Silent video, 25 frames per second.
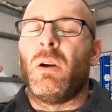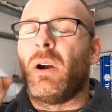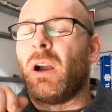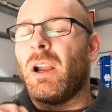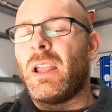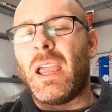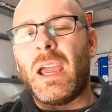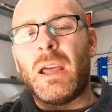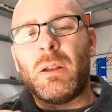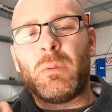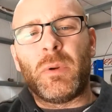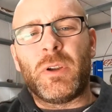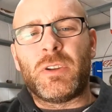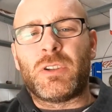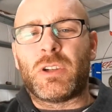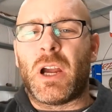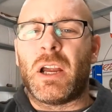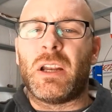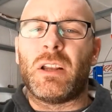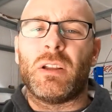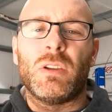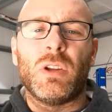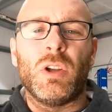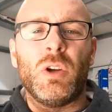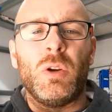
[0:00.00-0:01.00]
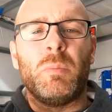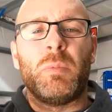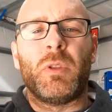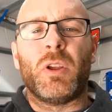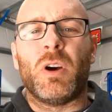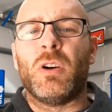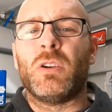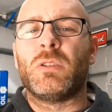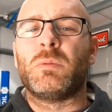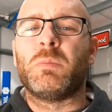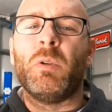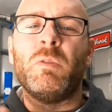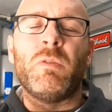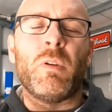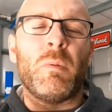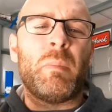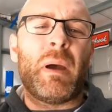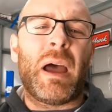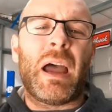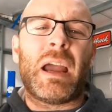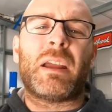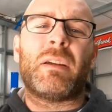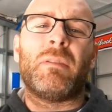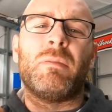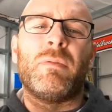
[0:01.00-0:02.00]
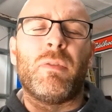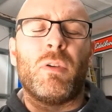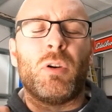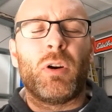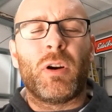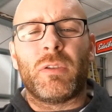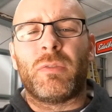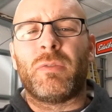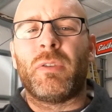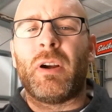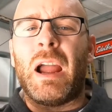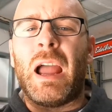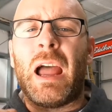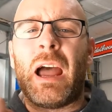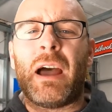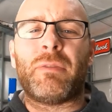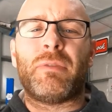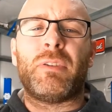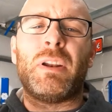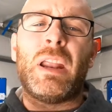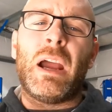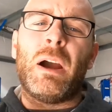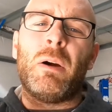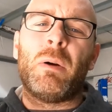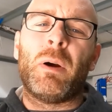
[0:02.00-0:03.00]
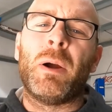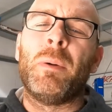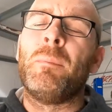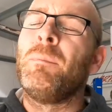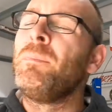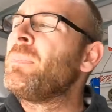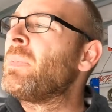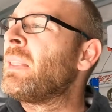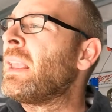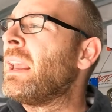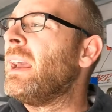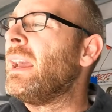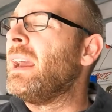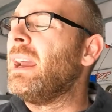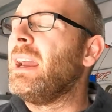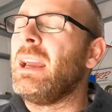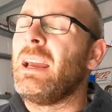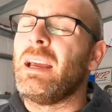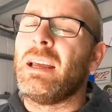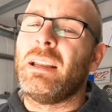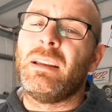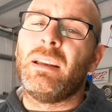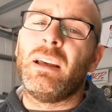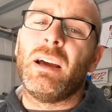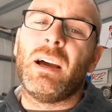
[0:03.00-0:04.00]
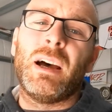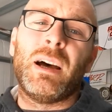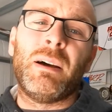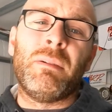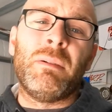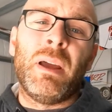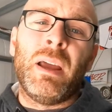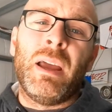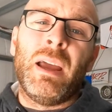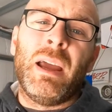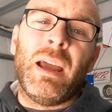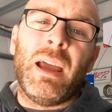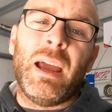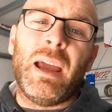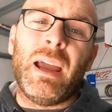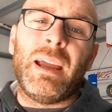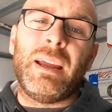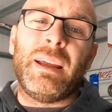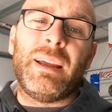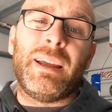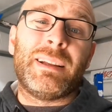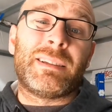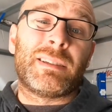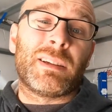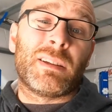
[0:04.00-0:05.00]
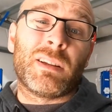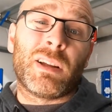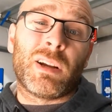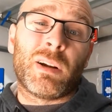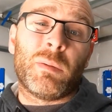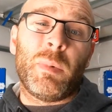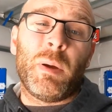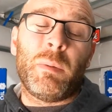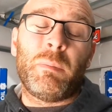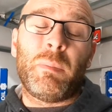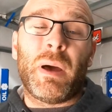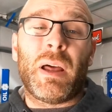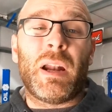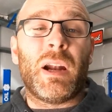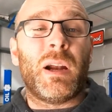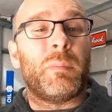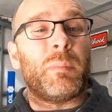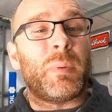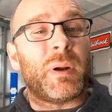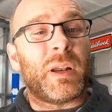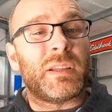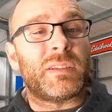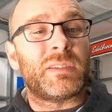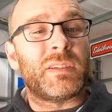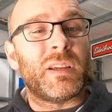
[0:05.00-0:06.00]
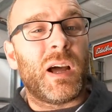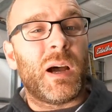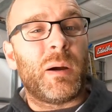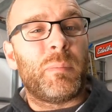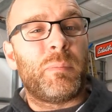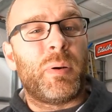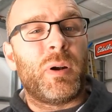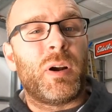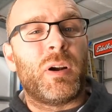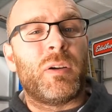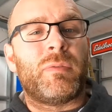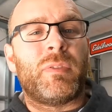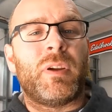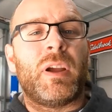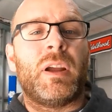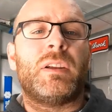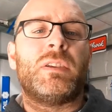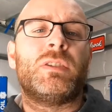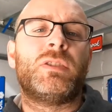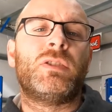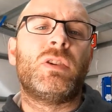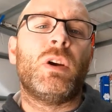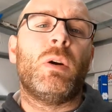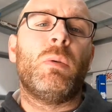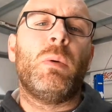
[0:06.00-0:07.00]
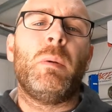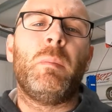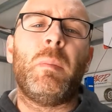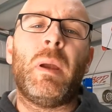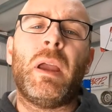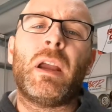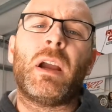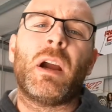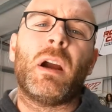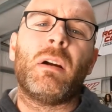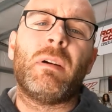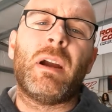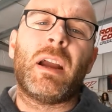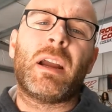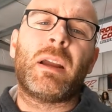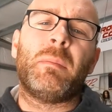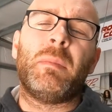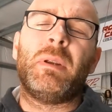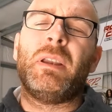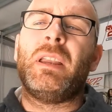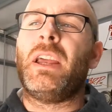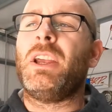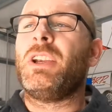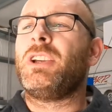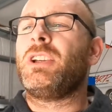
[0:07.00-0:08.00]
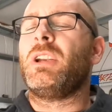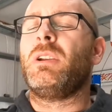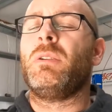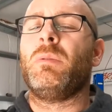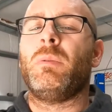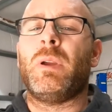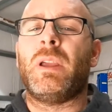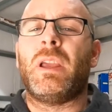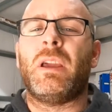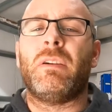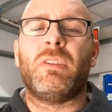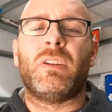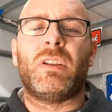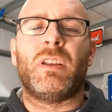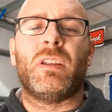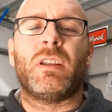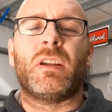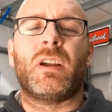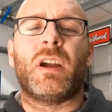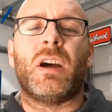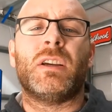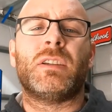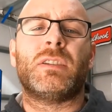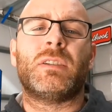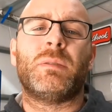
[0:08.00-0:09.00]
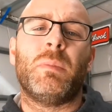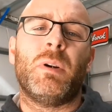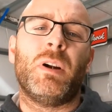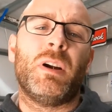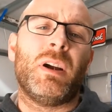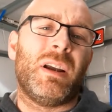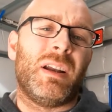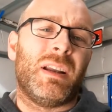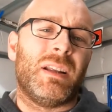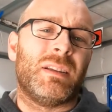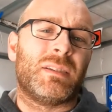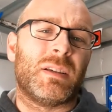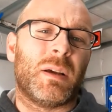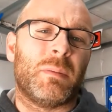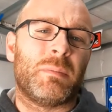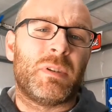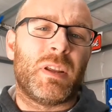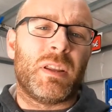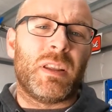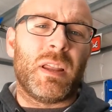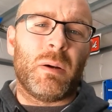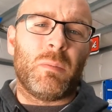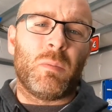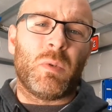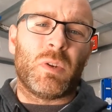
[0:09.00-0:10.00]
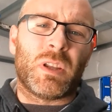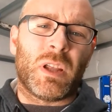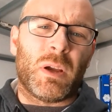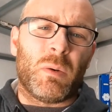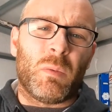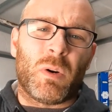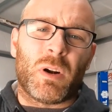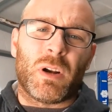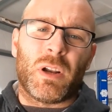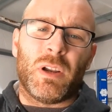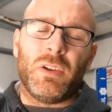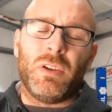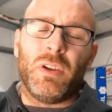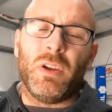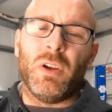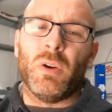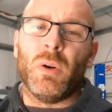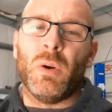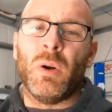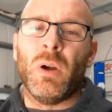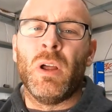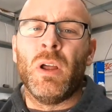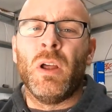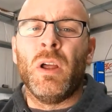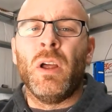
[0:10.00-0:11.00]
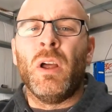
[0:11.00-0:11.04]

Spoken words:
Again, we tried to lube those, move them back and forth for half an hour, and hey, it's a little bit better, but it's not perfect. So we make our recommendation, we give it to the customer, and it's up to them what they want to do.